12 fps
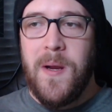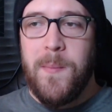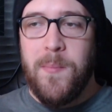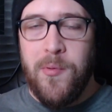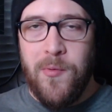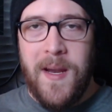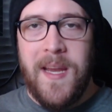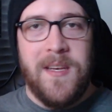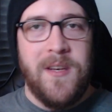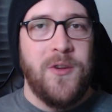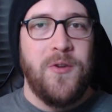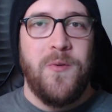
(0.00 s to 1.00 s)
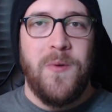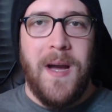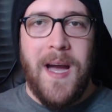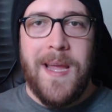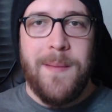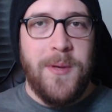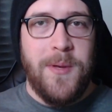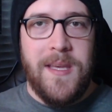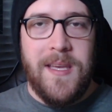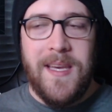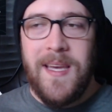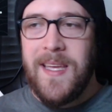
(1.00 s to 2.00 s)
brand new
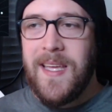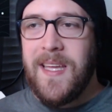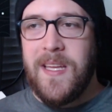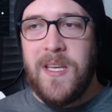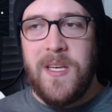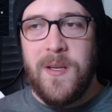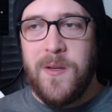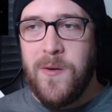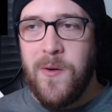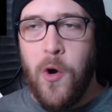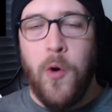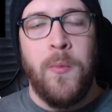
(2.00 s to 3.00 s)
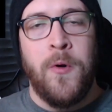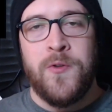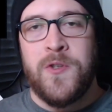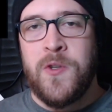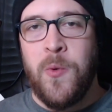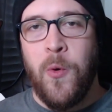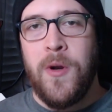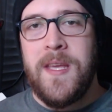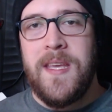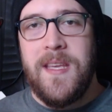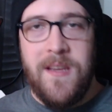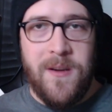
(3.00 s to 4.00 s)
IP in almost 20
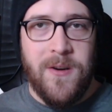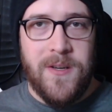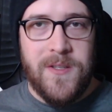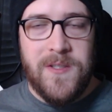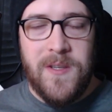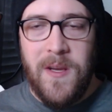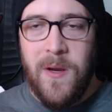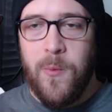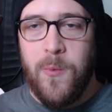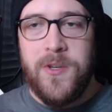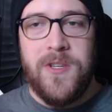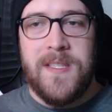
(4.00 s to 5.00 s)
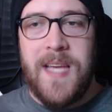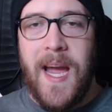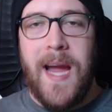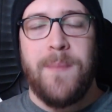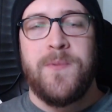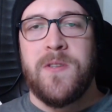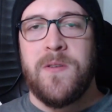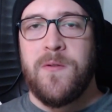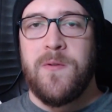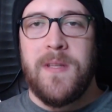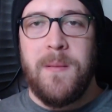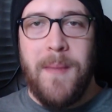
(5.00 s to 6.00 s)
years. Which is
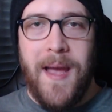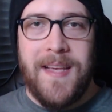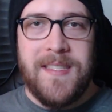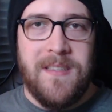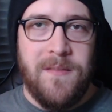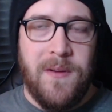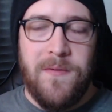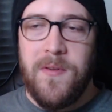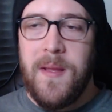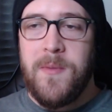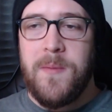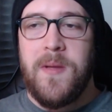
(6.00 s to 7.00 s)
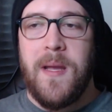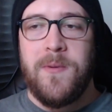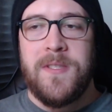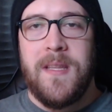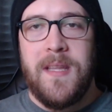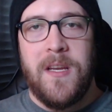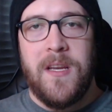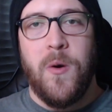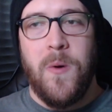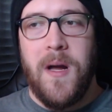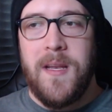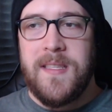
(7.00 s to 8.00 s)
absolutely massive. And for them to be able to then
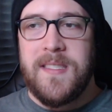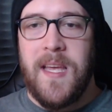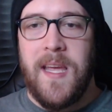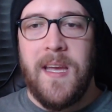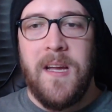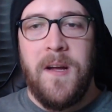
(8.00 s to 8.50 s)
go on and say,